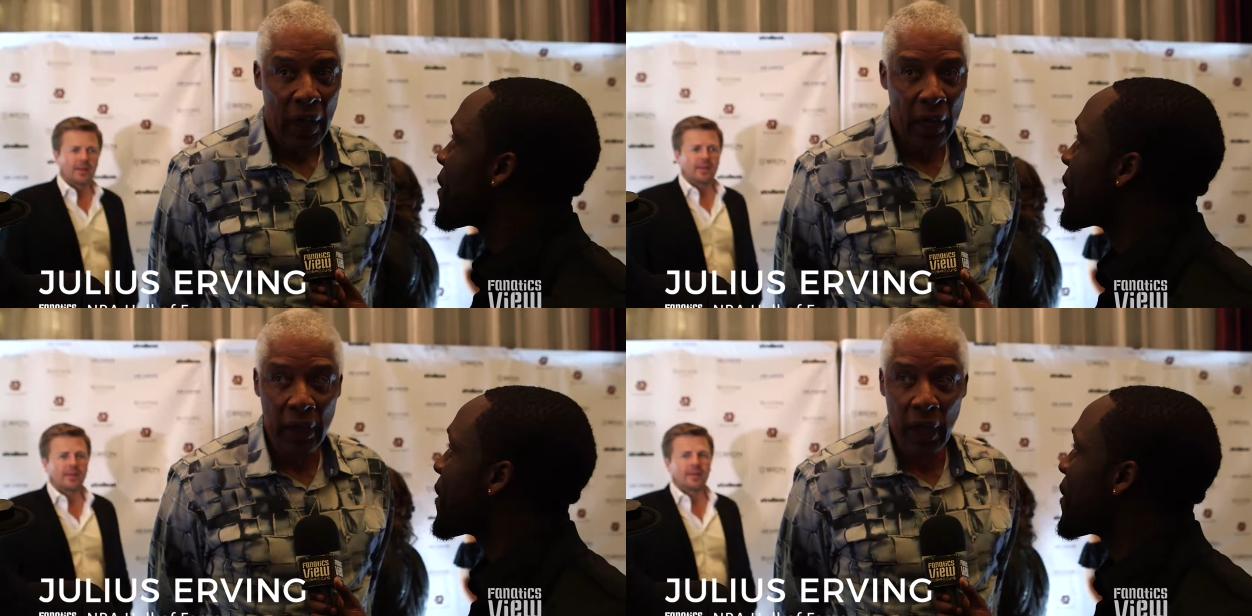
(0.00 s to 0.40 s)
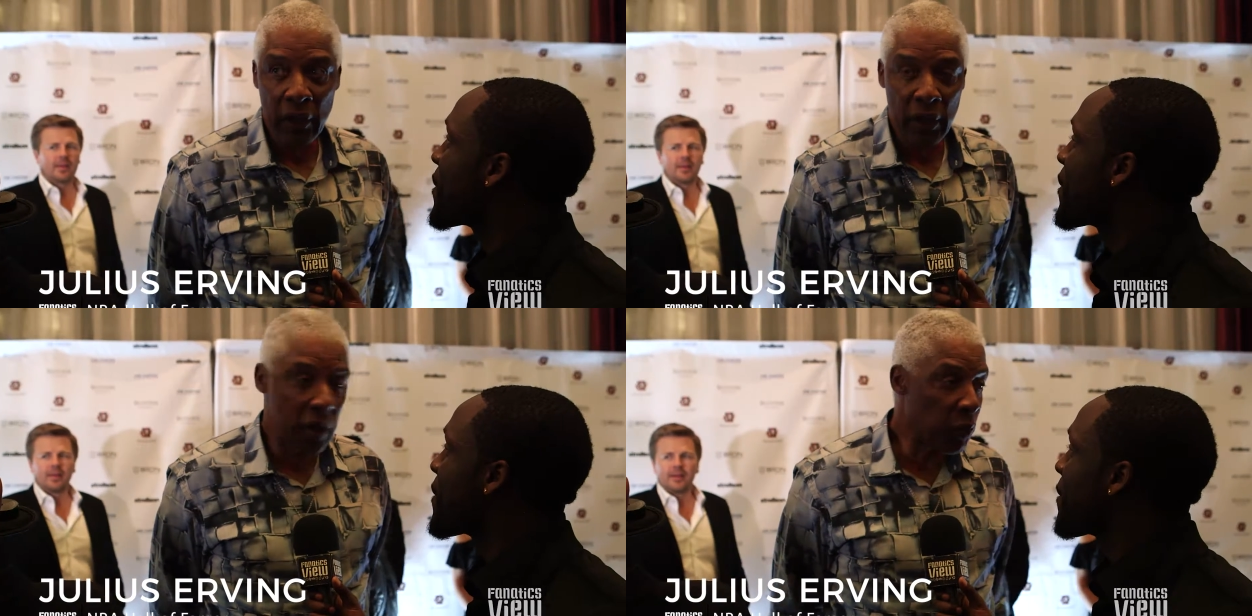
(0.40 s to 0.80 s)
Speaker 1: and
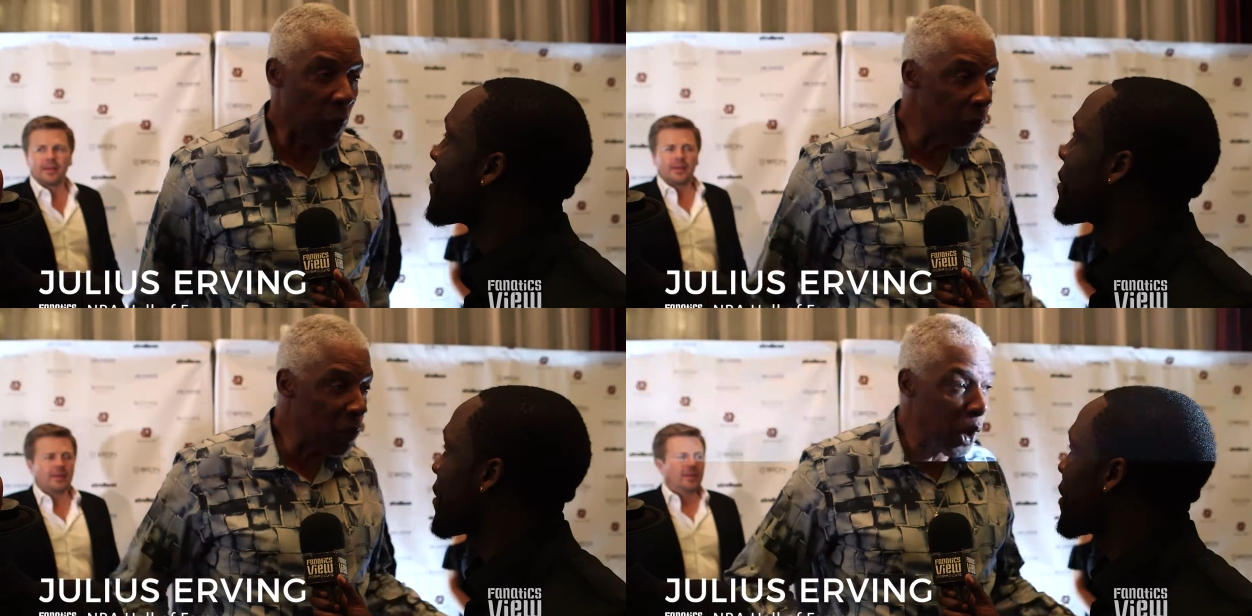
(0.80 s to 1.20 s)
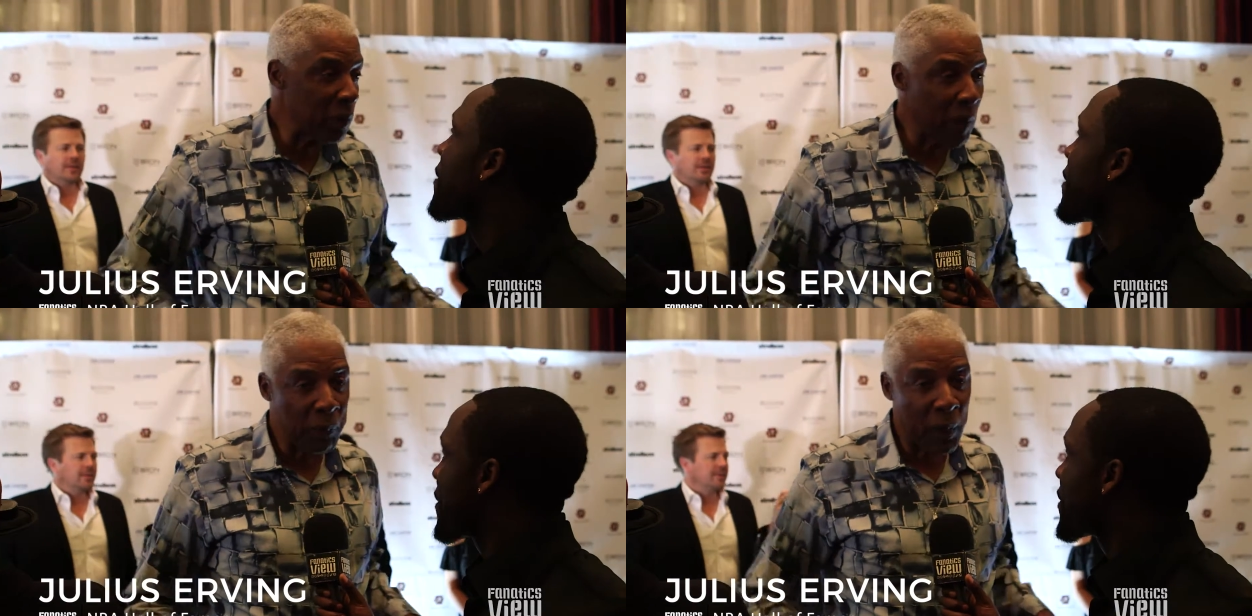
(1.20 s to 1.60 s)
then his people talk
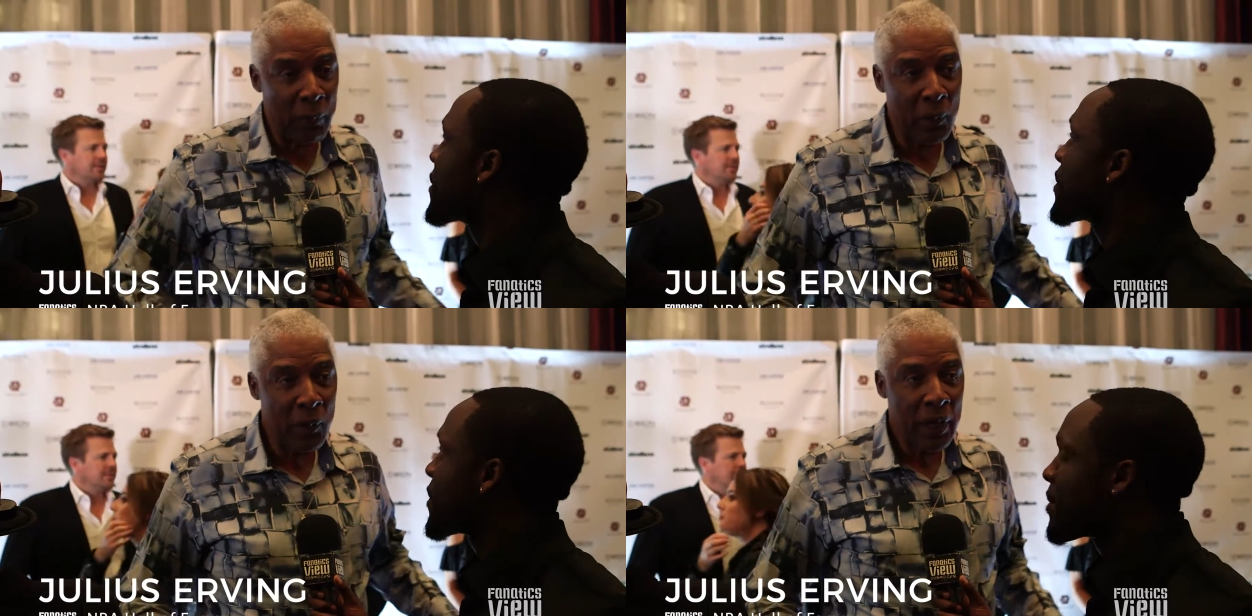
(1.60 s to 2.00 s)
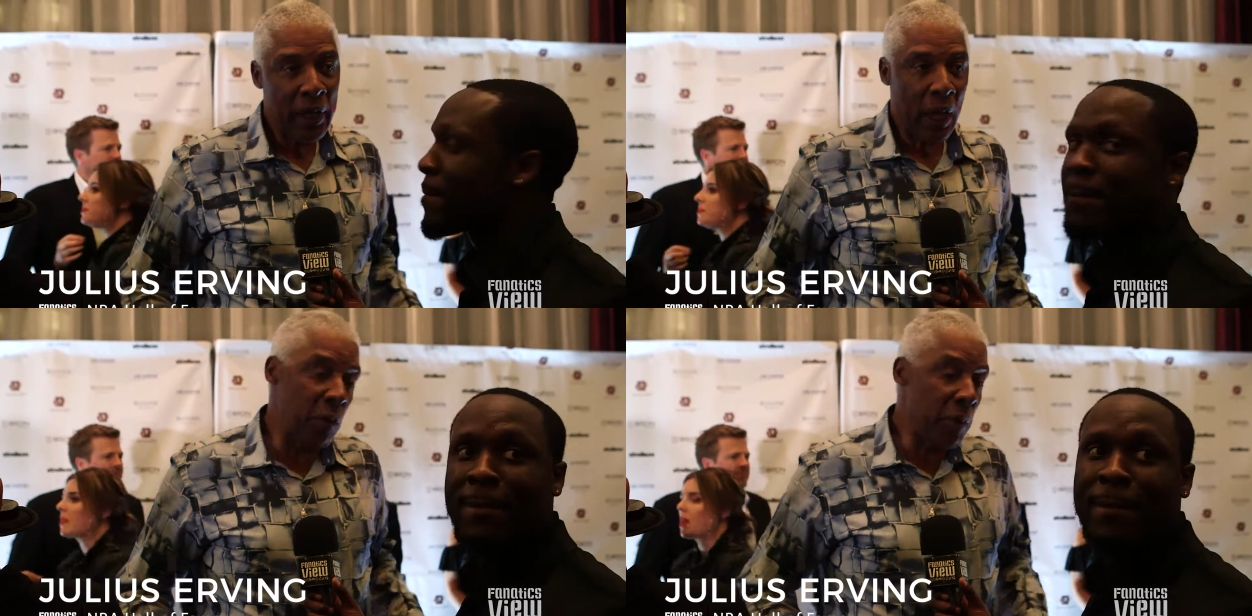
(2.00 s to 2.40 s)
to my people,
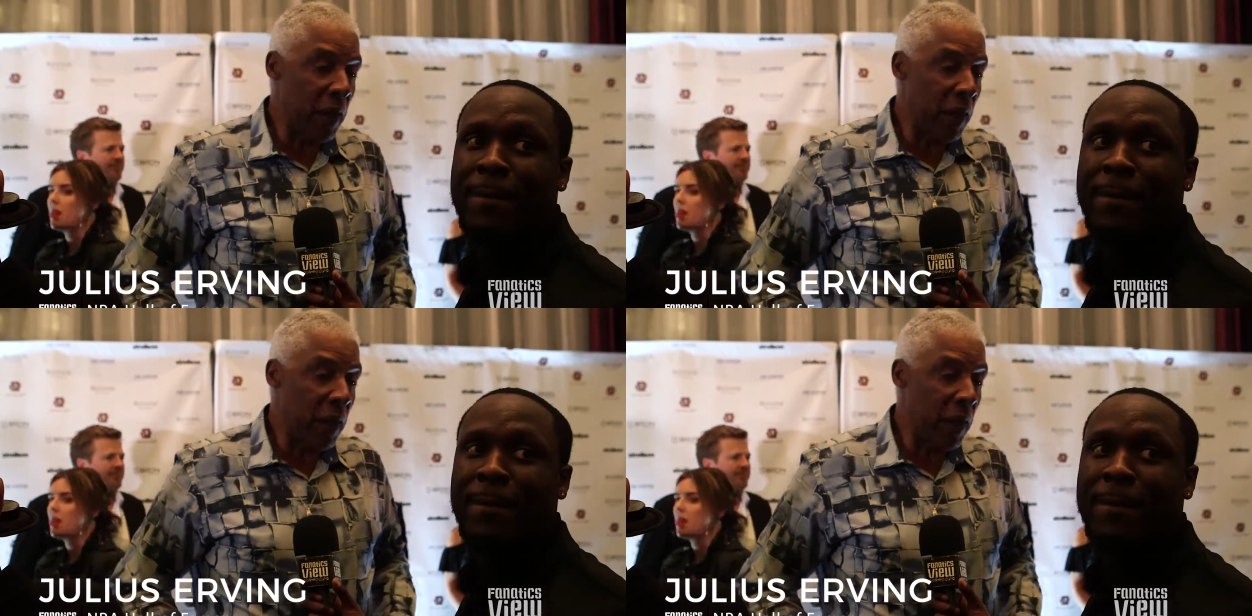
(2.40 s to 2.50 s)
and we